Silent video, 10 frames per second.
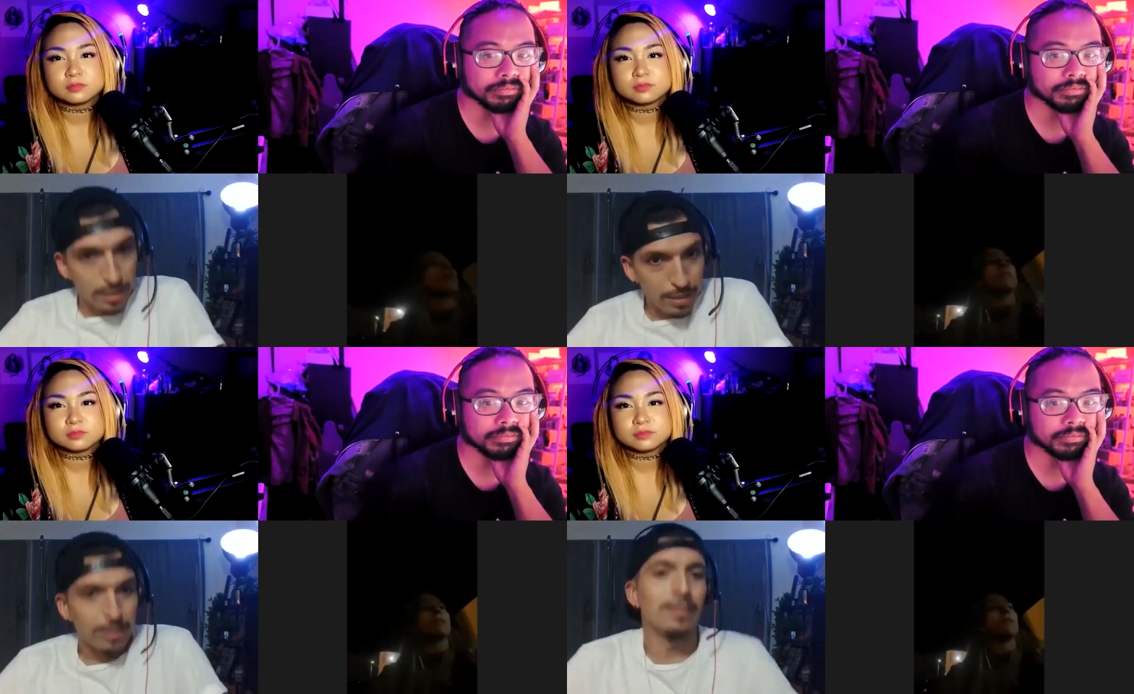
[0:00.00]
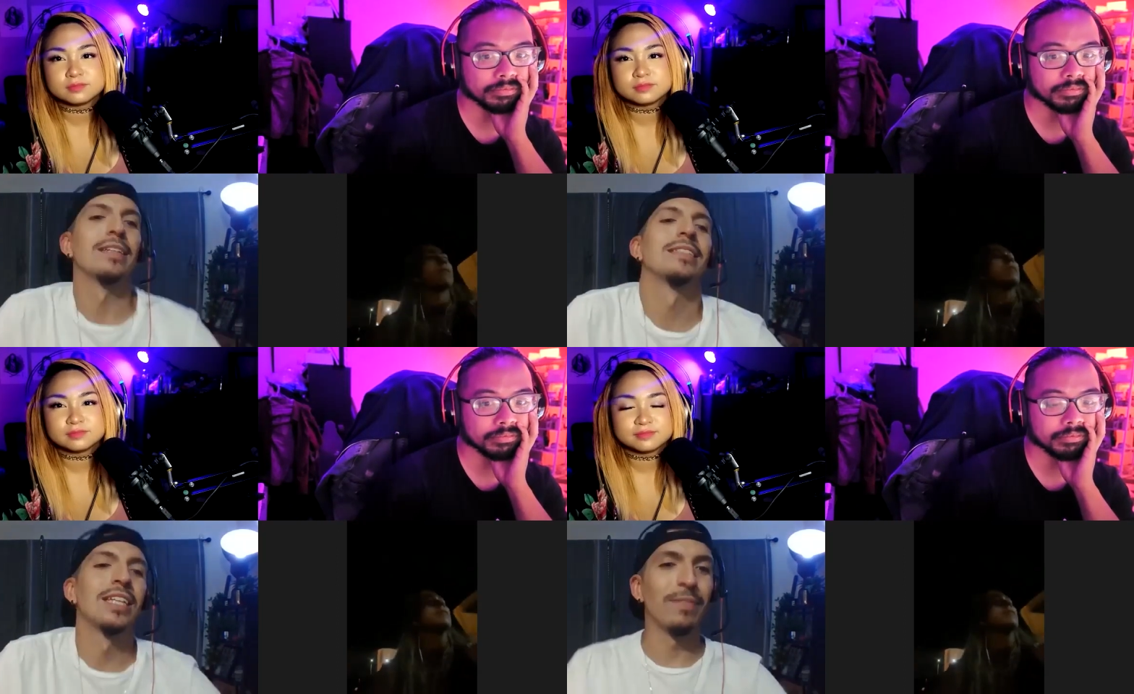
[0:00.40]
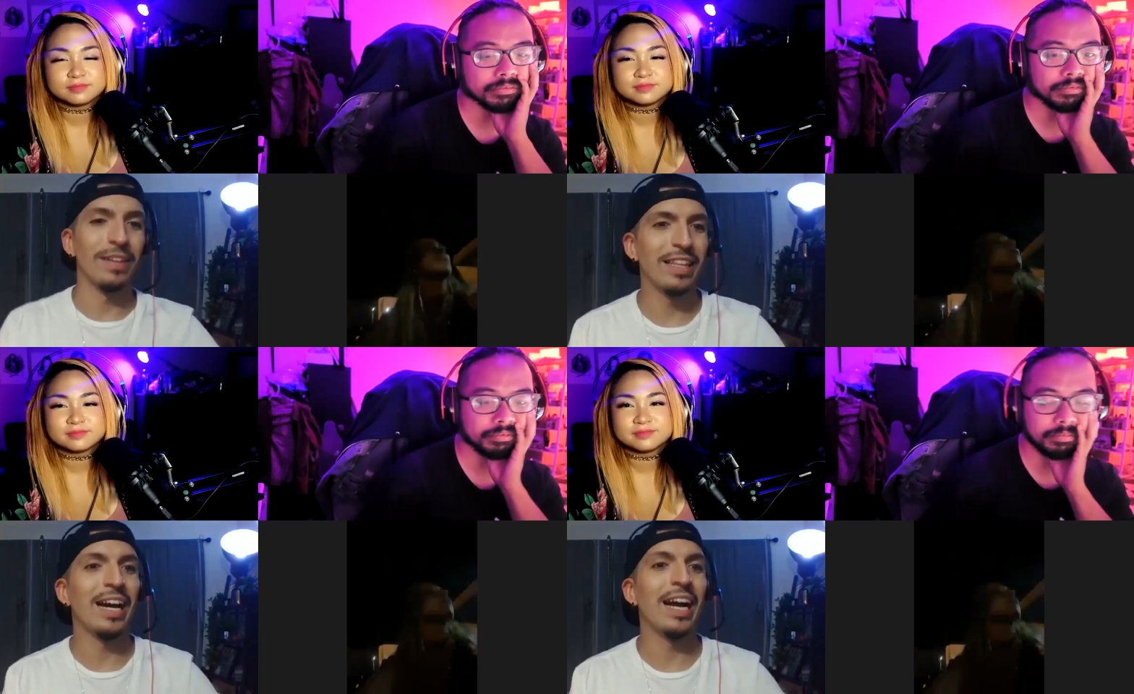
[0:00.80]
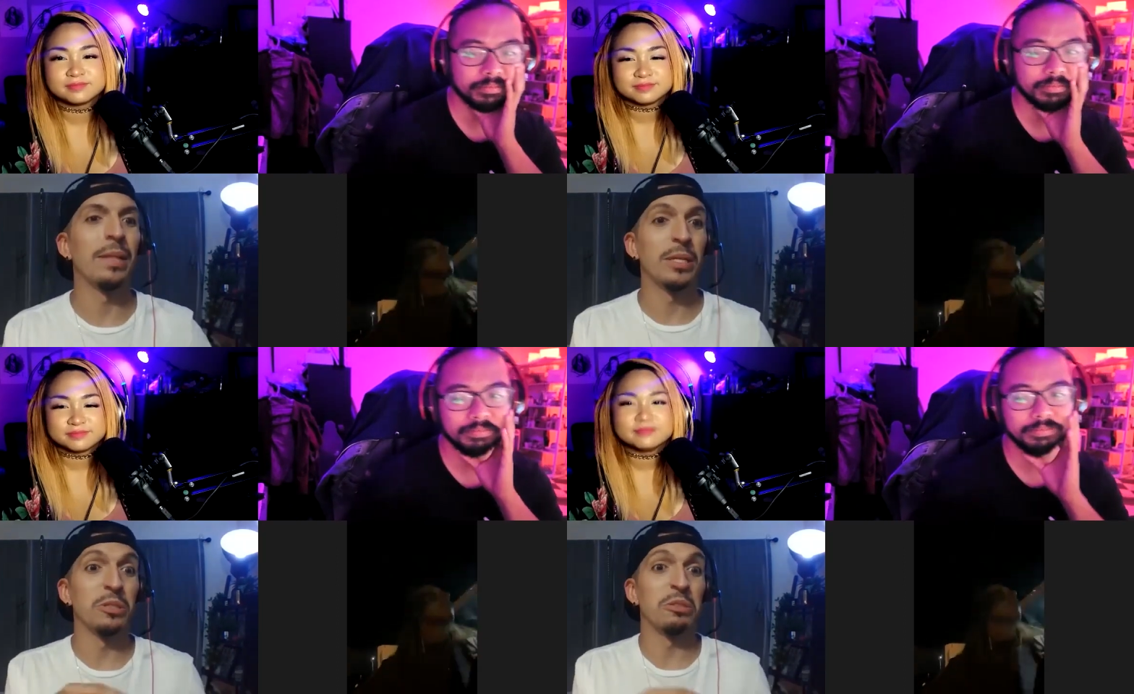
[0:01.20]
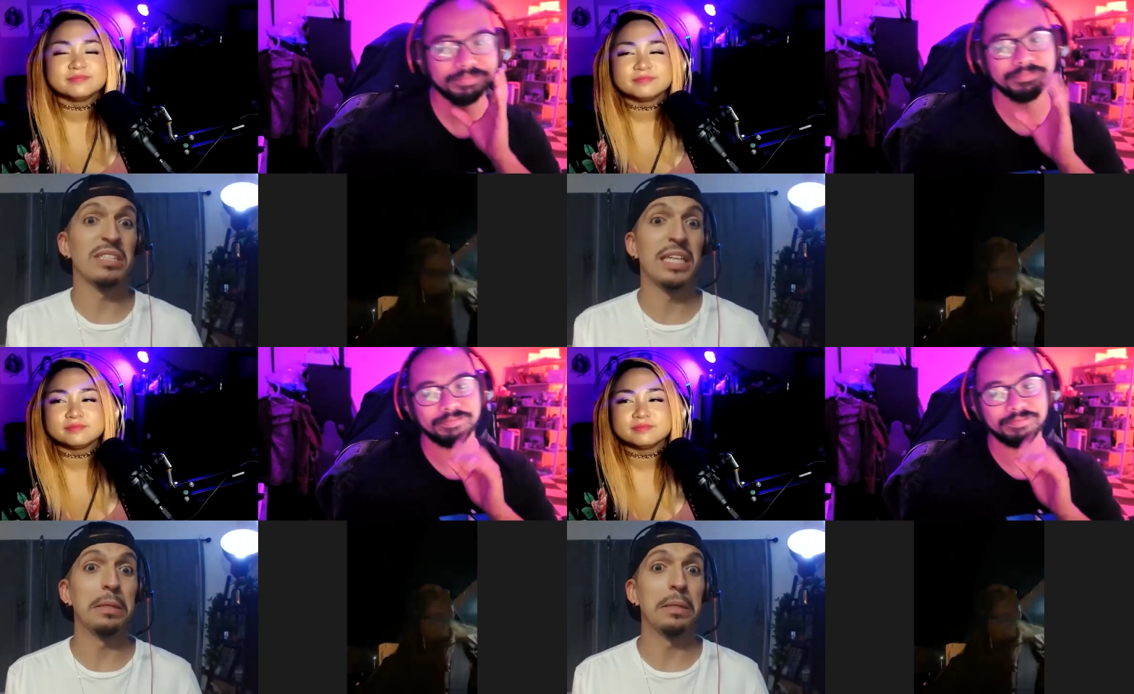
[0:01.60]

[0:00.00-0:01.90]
Speaker 1: girly stuff like that, and then you're just mm-hmm.